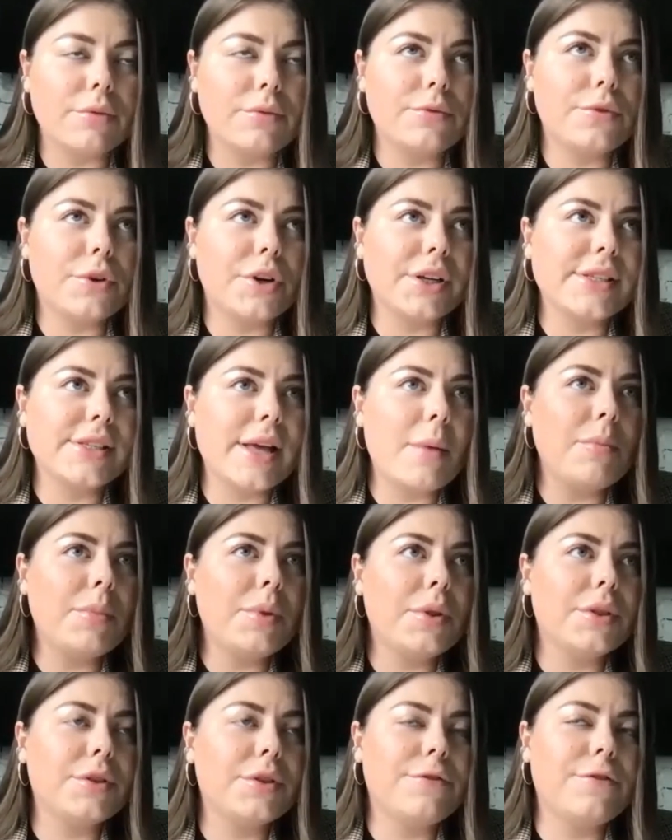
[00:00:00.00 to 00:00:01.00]
For
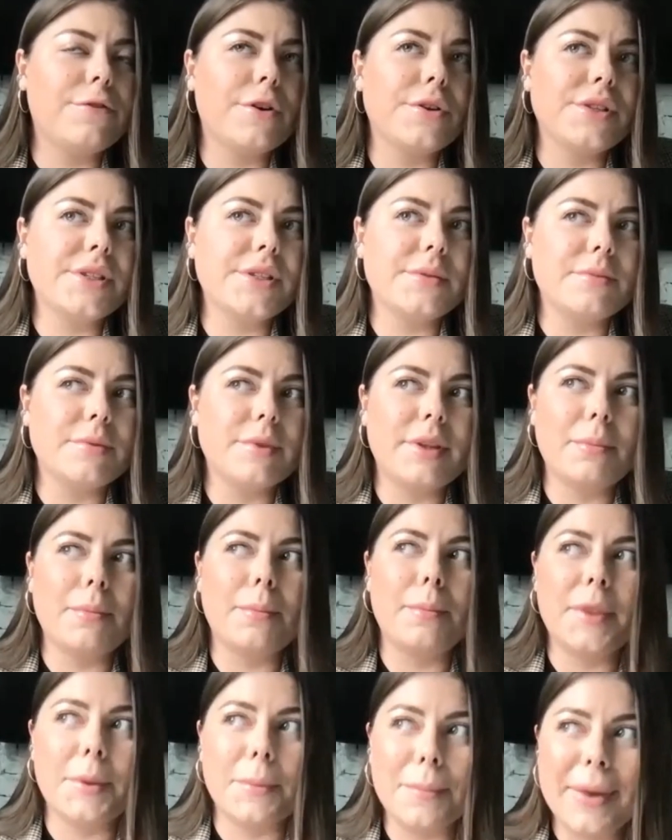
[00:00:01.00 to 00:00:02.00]
example,
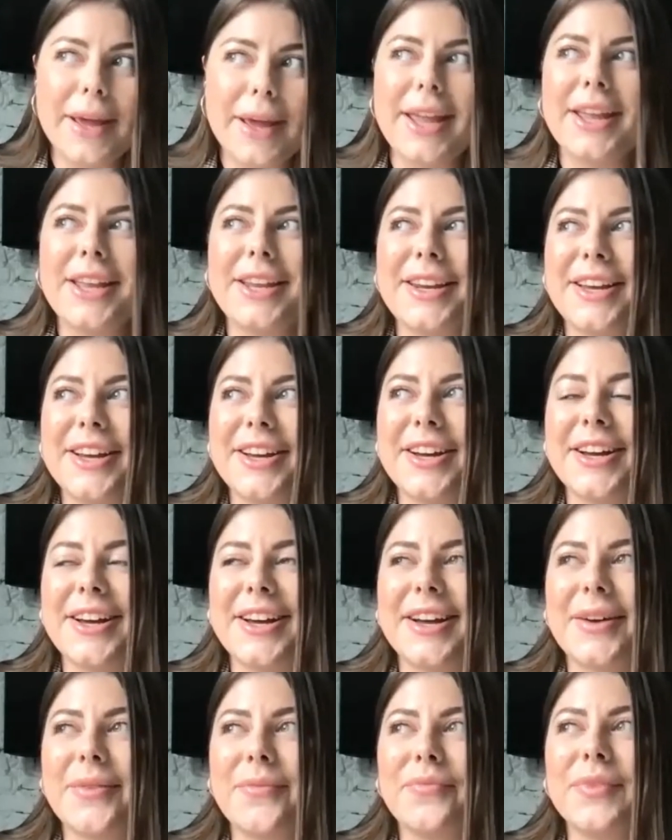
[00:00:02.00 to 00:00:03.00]
the main
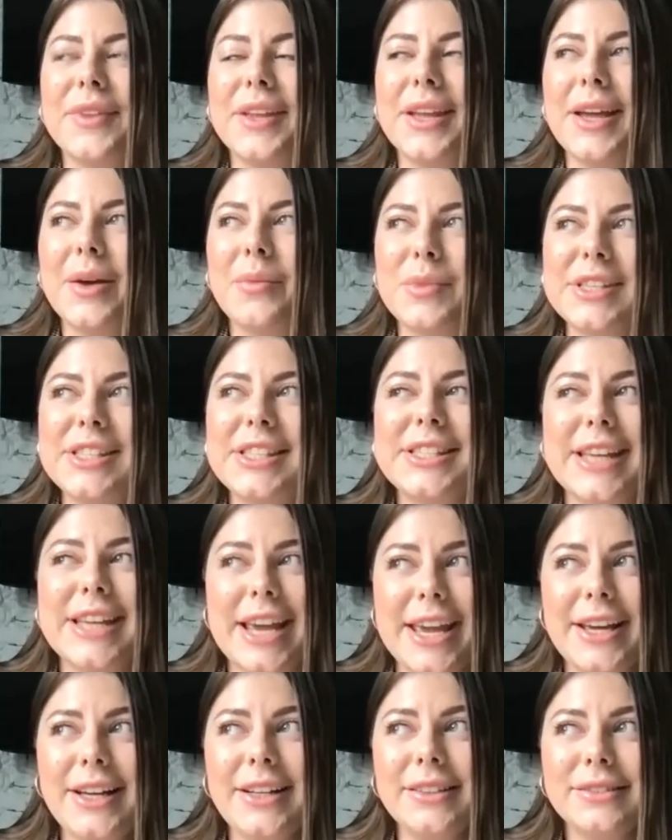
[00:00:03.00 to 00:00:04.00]

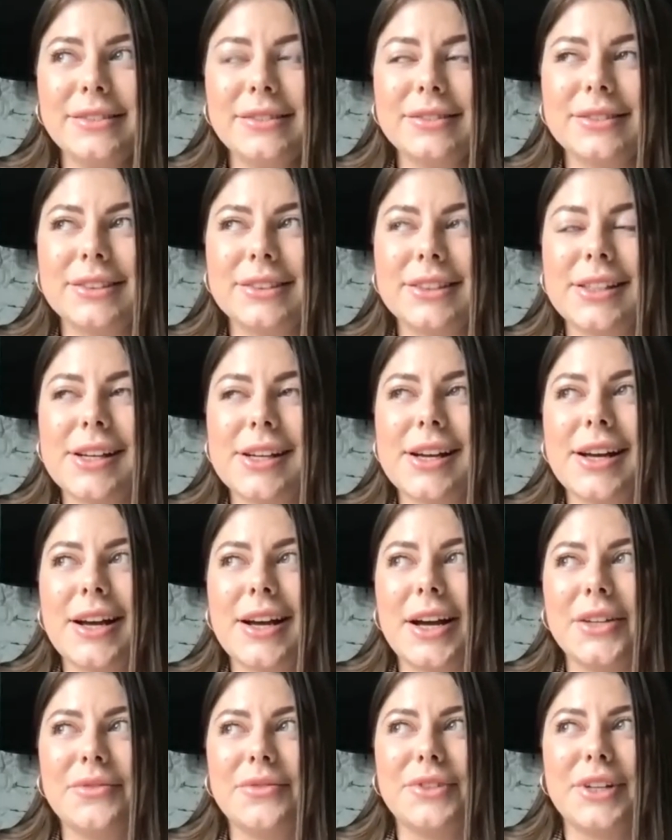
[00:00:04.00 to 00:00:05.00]
mistake
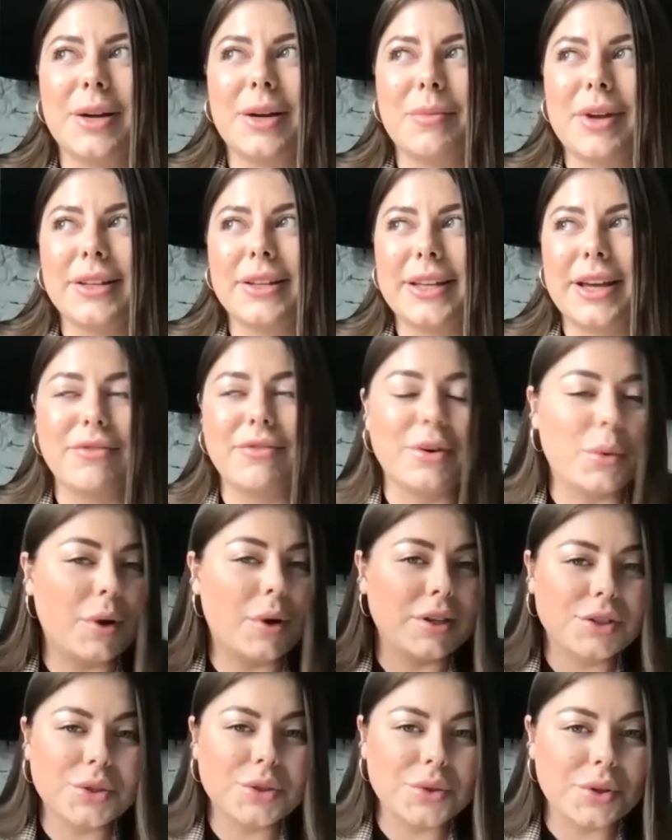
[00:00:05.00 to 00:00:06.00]
I'd recommend
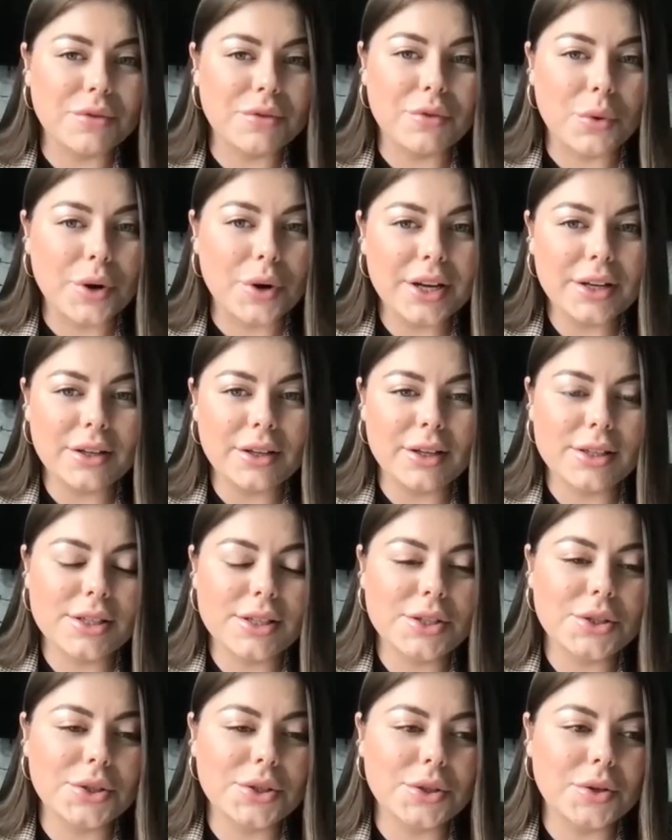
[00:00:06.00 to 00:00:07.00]
everyone to avoid
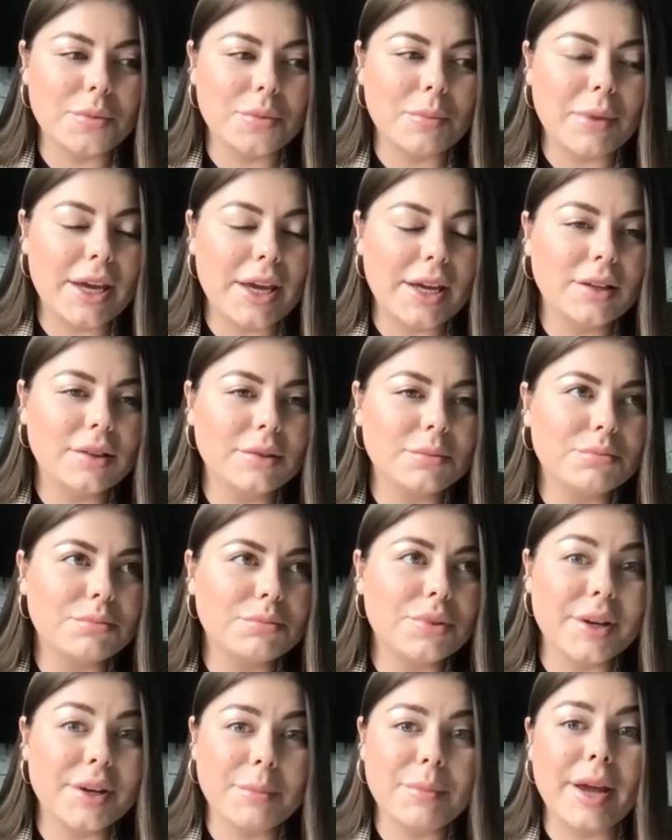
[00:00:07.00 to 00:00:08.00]
is to make
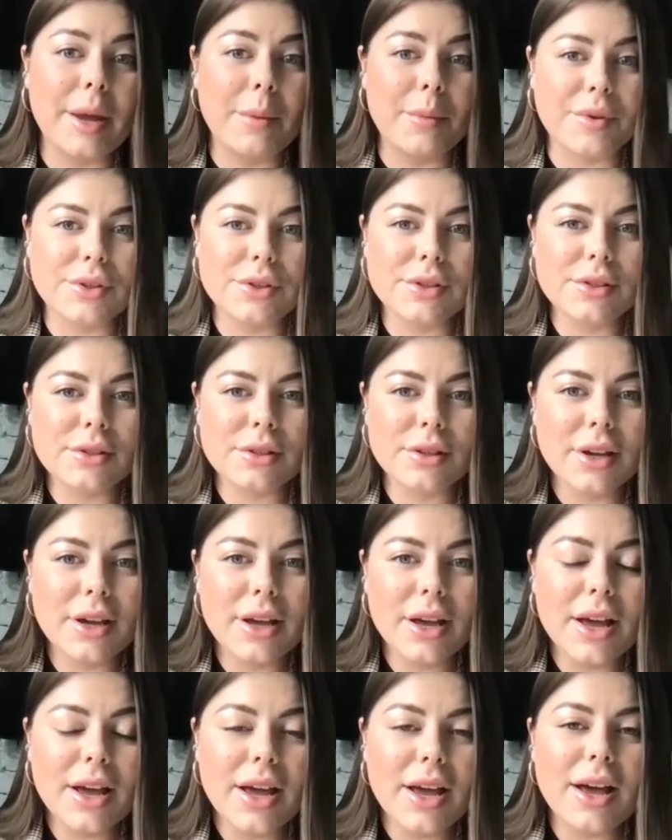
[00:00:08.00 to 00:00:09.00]
prepayments.
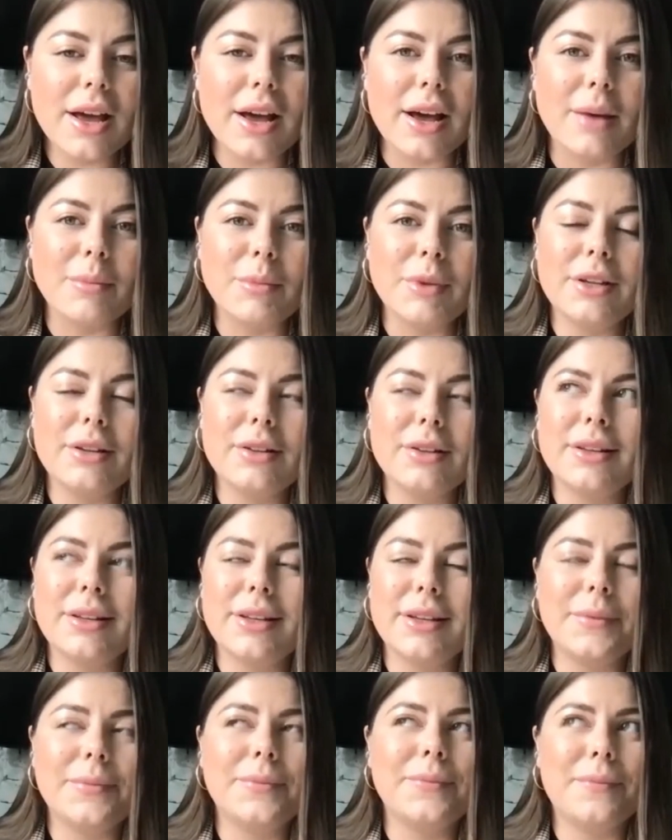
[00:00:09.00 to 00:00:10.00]
I
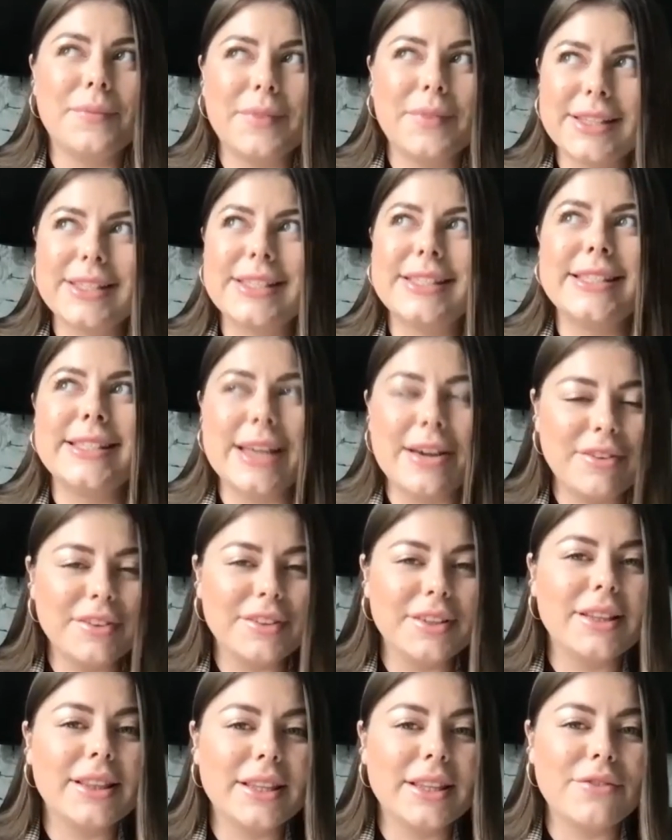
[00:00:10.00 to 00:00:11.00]
mean, it's
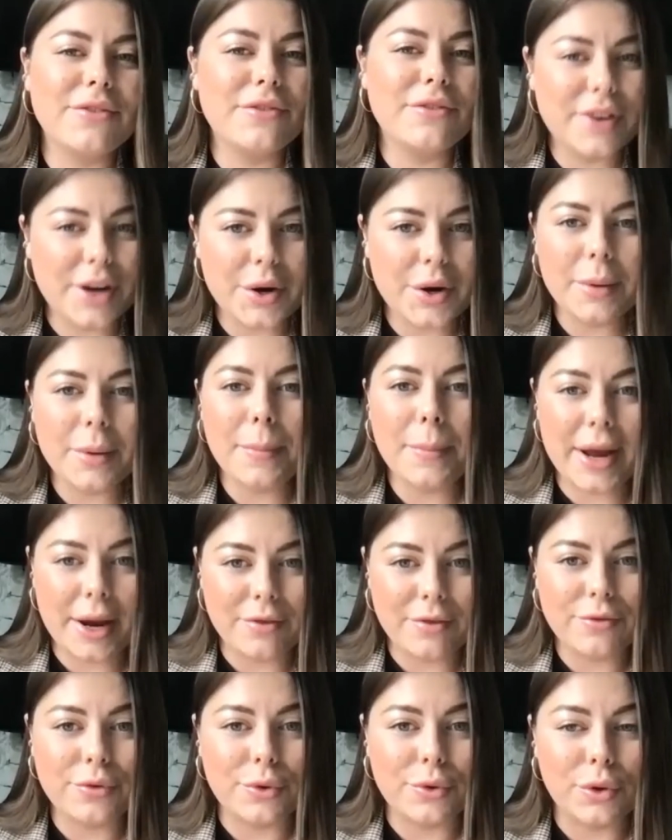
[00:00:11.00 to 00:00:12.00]
definitely very
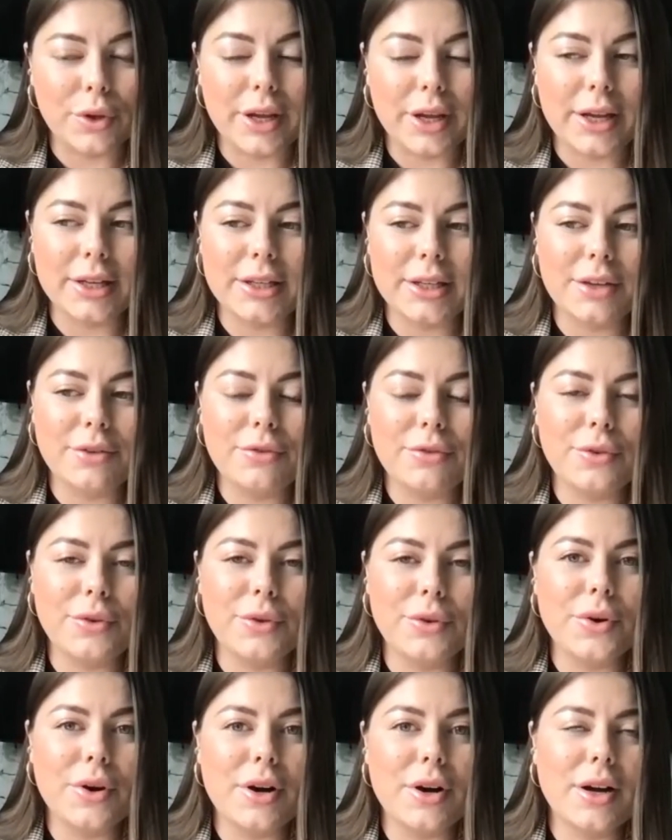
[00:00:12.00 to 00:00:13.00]
painful, and if
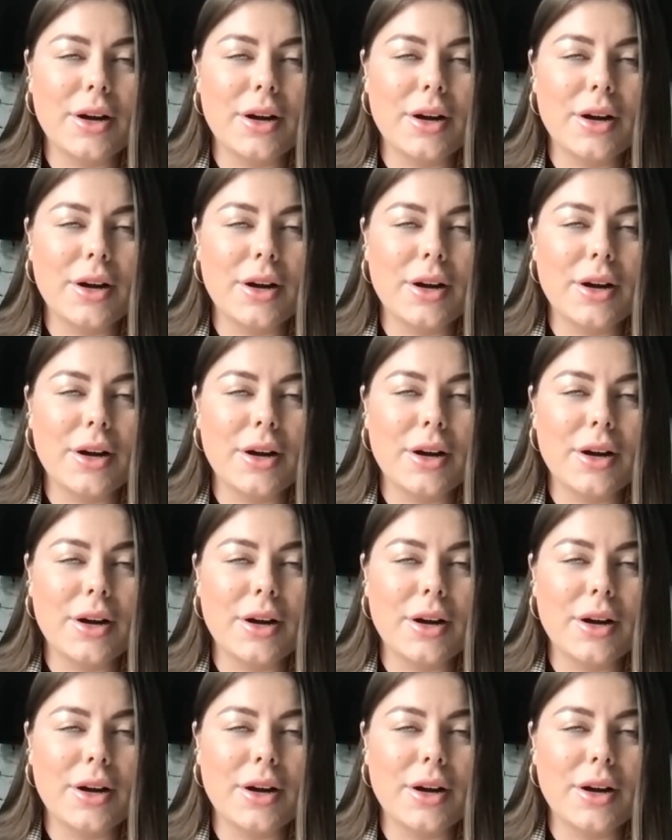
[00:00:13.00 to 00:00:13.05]
you